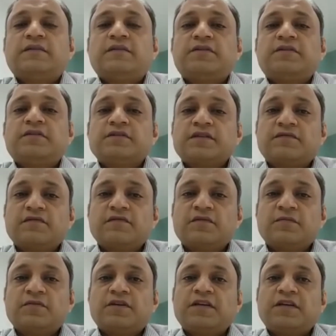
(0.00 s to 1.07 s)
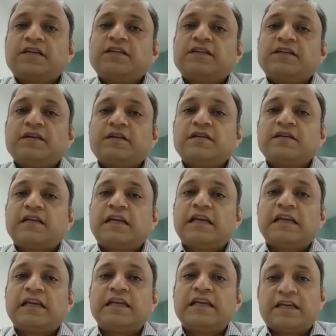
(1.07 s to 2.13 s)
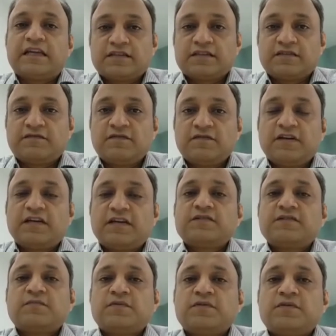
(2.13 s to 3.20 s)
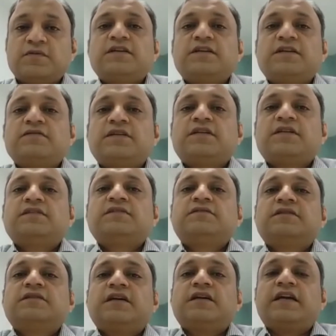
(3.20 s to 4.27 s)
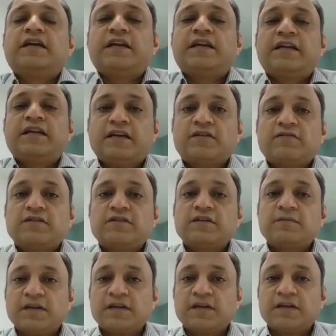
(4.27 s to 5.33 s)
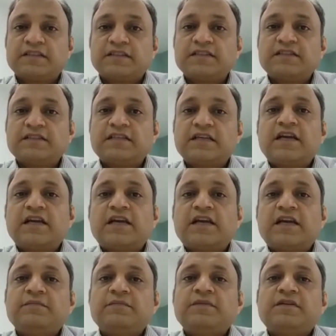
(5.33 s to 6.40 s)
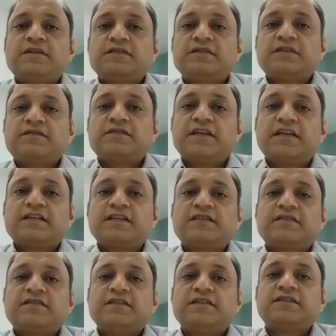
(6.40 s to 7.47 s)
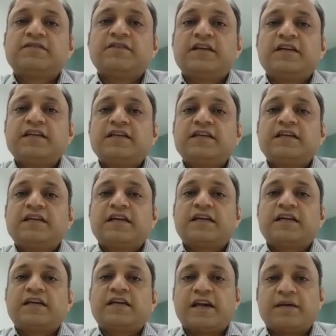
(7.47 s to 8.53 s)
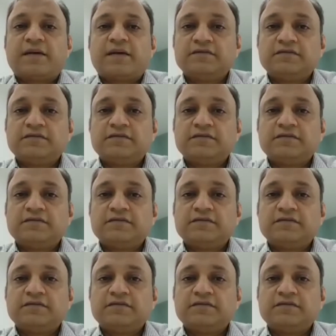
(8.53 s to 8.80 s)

because of low protein, the leakage of fluid is more into the area around the blood vessels. And because of that, this swelling can happen.